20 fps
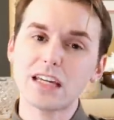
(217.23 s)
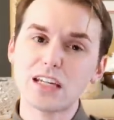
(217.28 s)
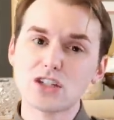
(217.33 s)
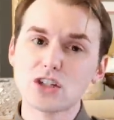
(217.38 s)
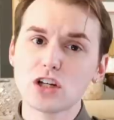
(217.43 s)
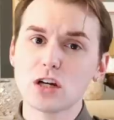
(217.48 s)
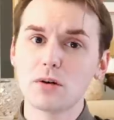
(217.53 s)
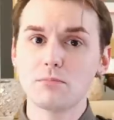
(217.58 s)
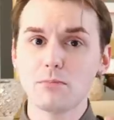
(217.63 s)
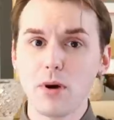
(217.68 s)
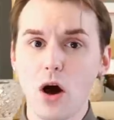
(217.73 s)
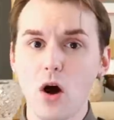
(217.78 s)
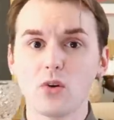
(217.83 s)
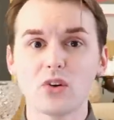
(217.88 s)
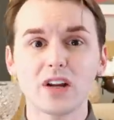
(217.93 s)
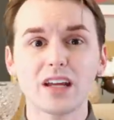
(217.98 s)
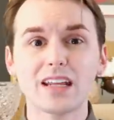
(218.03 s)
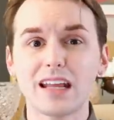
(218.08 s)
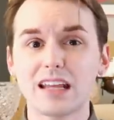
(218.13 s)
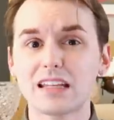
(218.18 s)
each
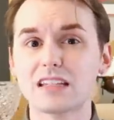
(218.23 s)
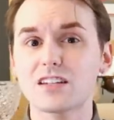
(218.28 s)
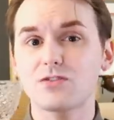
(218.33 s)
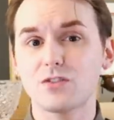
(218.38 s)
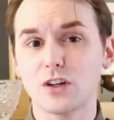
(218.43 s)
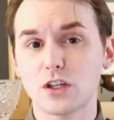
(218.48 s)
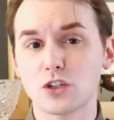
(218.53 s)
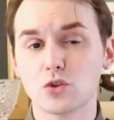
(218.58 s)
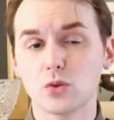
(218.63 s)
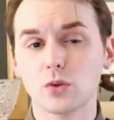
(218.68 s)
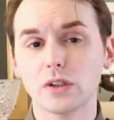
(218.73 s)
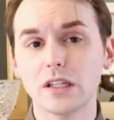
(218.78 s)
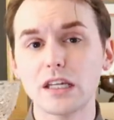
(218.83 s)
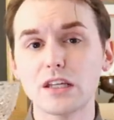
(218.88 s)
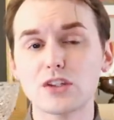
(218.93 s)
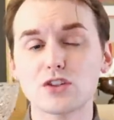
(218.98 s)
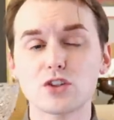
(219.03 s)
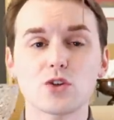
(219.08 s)
component individually.